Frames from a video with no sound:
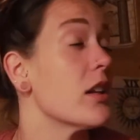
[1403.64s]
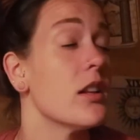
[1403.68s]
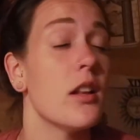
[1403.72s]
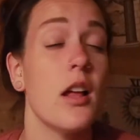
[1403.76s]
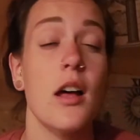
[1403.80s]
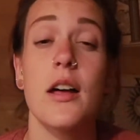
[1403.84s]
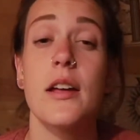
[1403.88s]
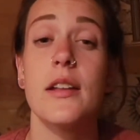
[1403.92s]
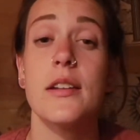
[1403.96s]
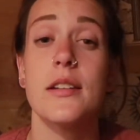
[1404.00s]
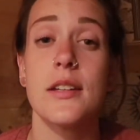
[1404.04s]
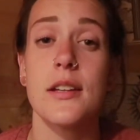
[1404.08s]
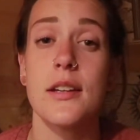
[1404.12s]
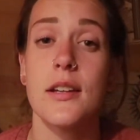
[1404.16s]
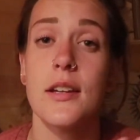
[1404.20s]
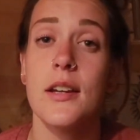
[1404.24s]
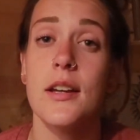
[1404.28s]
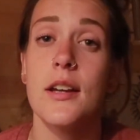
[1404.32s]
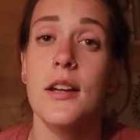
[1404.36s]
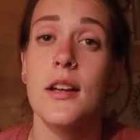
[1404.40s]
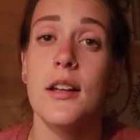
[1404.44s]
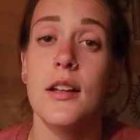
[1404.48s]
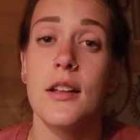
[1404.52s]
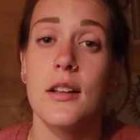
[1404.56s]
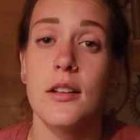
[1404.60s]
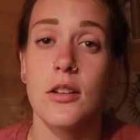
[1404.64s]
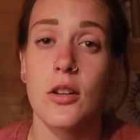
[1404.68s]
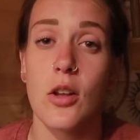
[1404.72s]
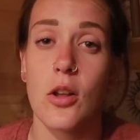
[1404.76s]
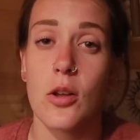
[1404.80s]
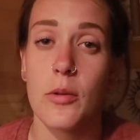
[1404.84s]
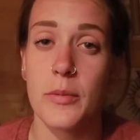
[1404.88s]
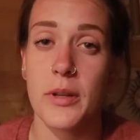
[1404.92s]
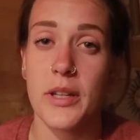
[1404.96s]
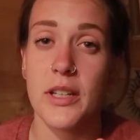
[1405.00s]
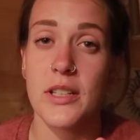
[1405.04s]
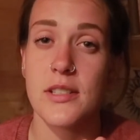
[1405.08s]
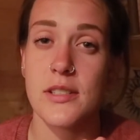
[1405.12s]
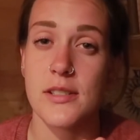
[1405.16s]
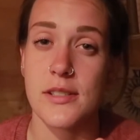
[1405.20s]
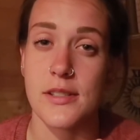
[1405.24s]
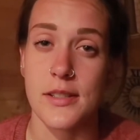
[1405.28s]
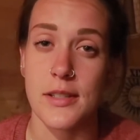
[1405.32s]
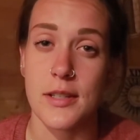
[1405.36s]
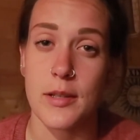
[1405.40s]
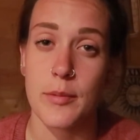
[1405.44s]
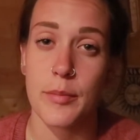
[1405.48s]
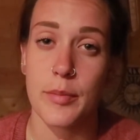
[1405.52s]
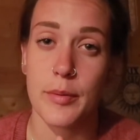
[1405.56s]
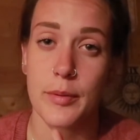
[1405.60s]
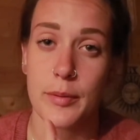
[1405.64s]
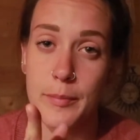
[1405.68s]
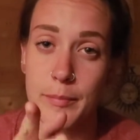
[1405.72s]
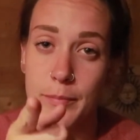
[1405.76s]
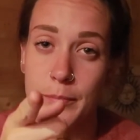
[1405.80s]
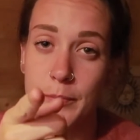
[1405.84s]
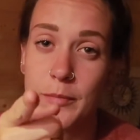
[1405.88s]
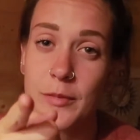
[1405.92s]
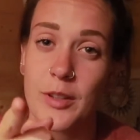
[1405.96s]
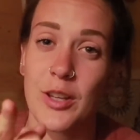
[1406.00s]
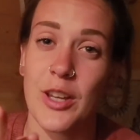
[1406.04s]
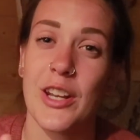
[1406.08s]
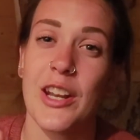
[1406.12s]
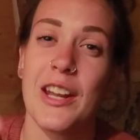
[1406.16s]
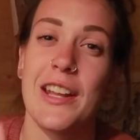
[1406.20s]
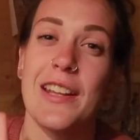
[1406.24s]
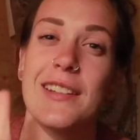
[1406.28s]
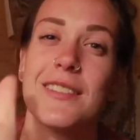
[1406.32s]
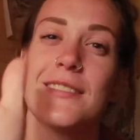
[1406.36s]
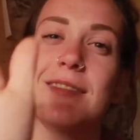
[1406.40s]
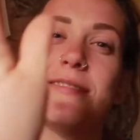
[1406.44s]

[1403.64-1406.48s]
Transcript: lot lull me to sleep. Good night.